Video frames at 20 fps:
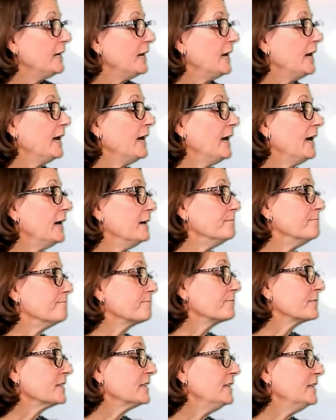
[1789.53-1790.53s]

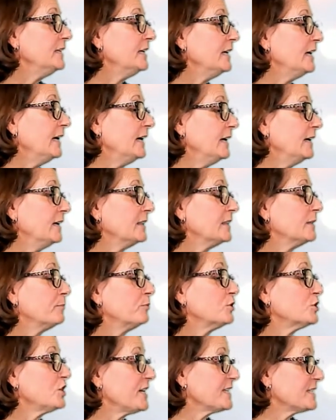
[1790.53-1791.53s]
The
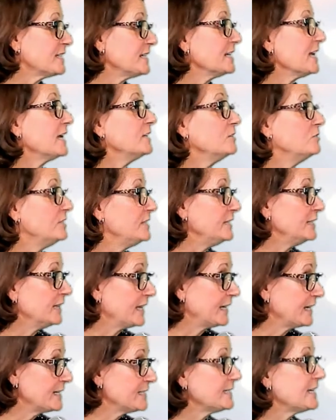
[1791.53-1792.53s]
progestin IUD,
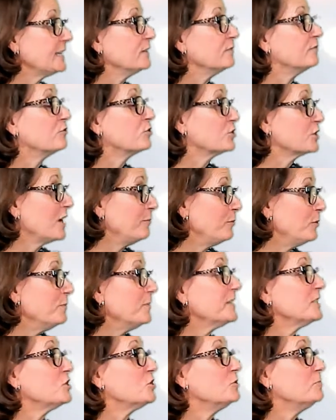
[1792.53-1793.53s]
like I said, the first couple
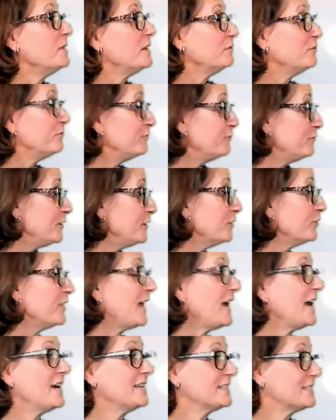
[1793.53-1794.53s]
months you may feel
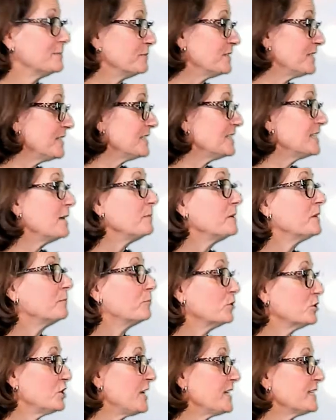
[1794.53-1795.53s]
that, some systemic
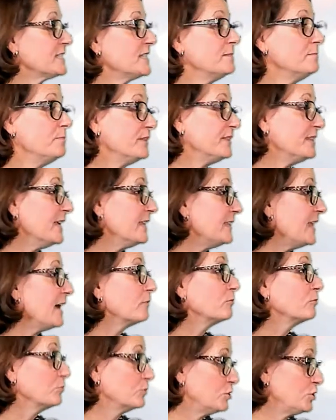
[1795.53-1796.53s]
progestin, but then that
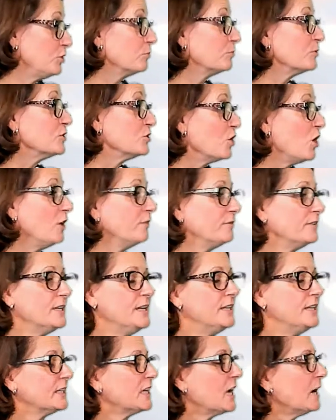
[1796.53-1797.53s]
should resolve.
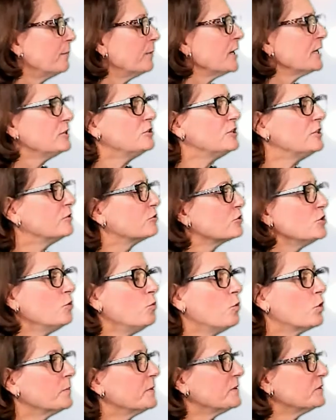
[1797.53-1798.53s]
The copper IUD, there's no
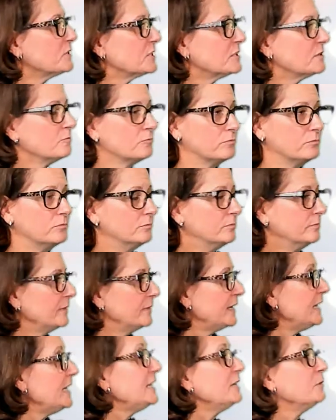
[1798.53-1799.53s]
hormones
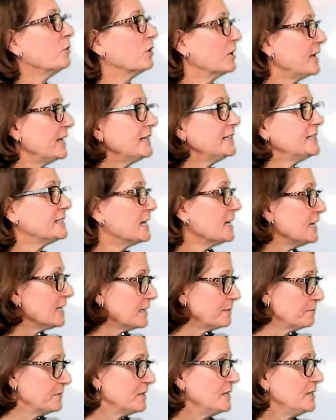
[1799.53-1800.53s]
anywhere, anytime.